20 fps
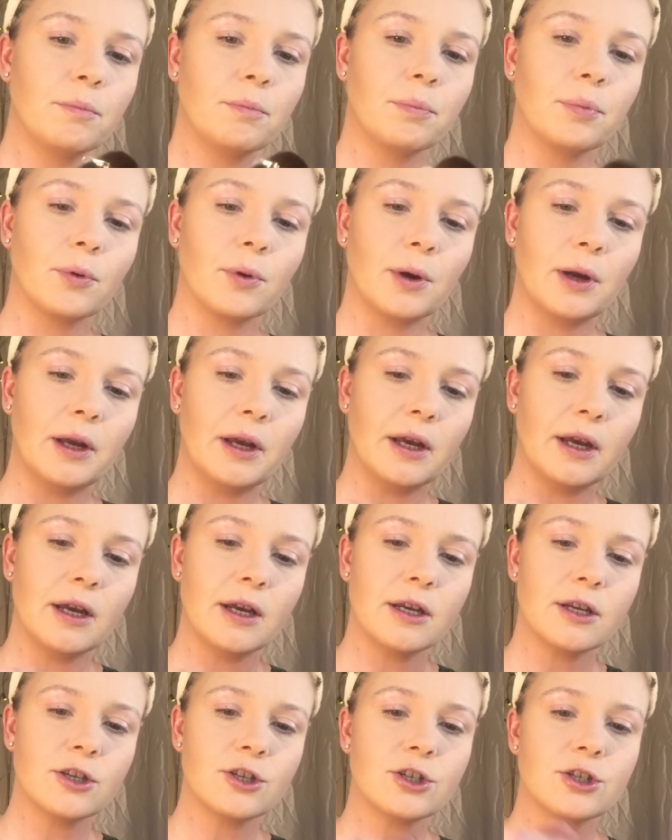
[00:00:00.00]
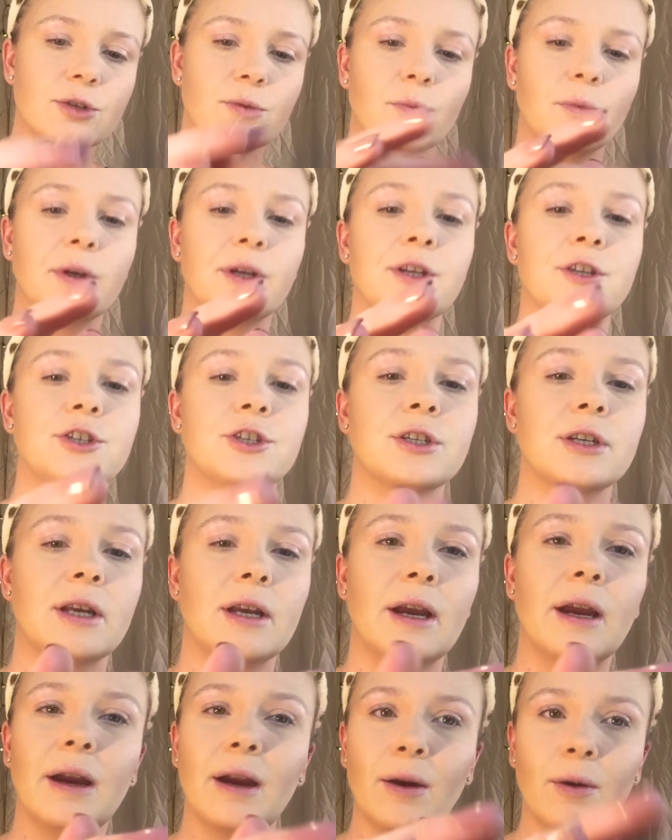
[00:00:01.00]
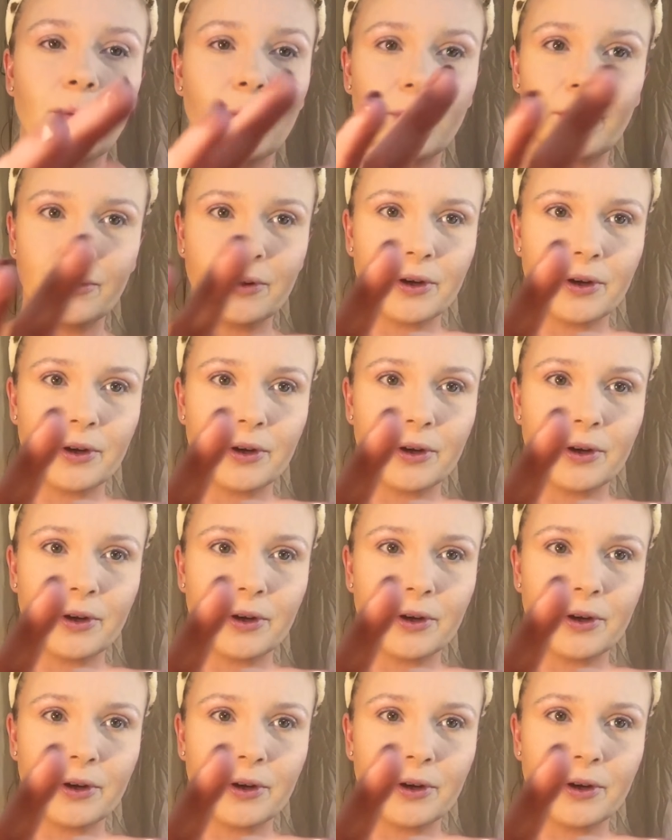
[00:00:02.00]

brush, which I will